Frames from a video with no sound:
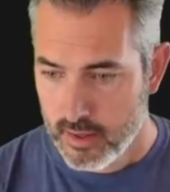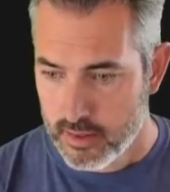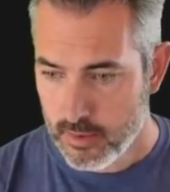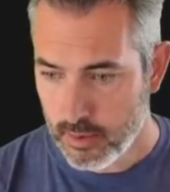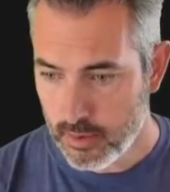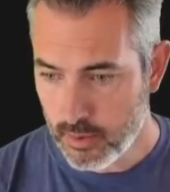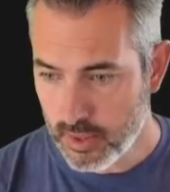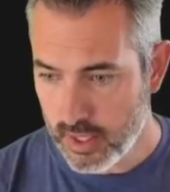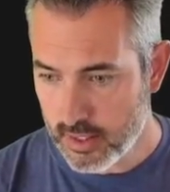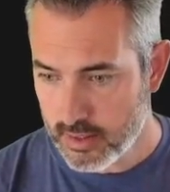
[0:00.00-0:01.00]
So we'll do
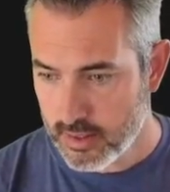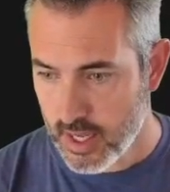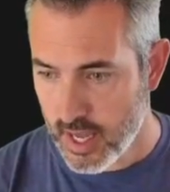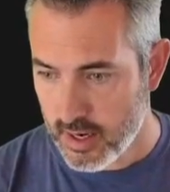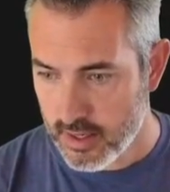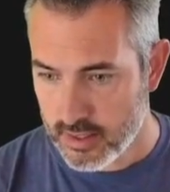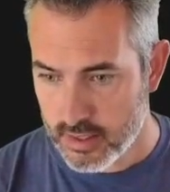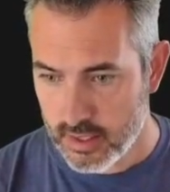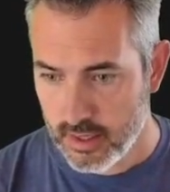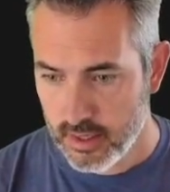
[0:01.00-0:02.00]
git status,
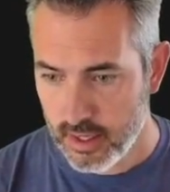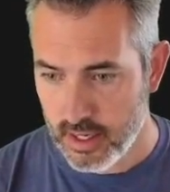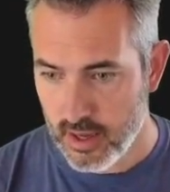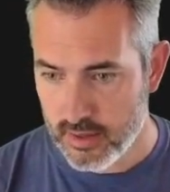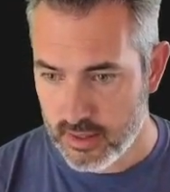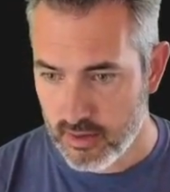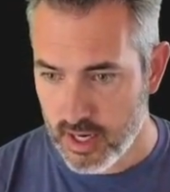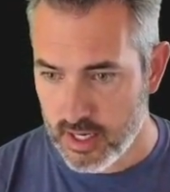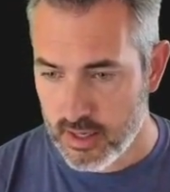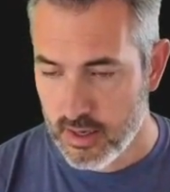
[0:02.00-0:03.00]
and now it's green.